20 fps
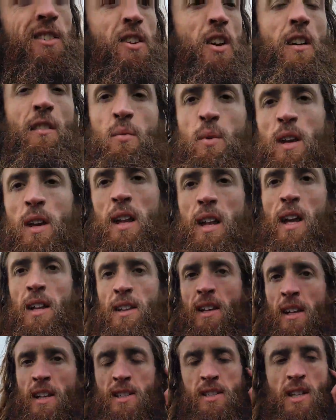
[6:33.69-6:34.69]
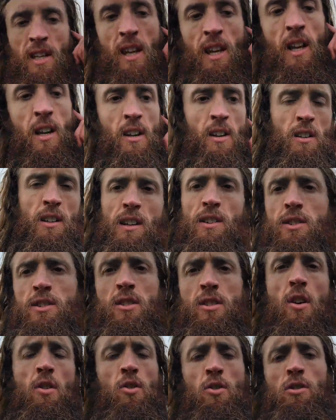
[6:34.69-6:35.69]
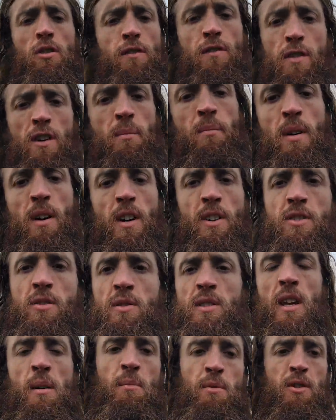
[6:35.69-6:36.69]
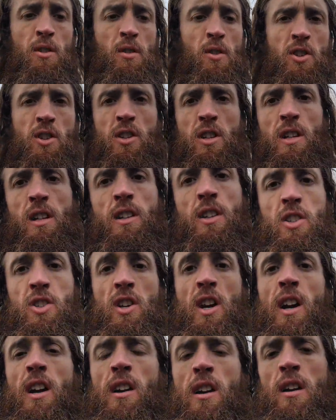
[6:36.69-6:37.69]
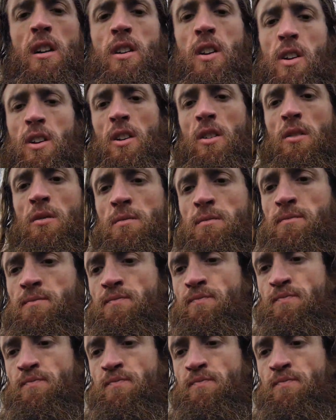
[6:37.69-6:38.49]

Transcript: so if we lend a listening ear, that's so good for the person who's able to sh- share, you know.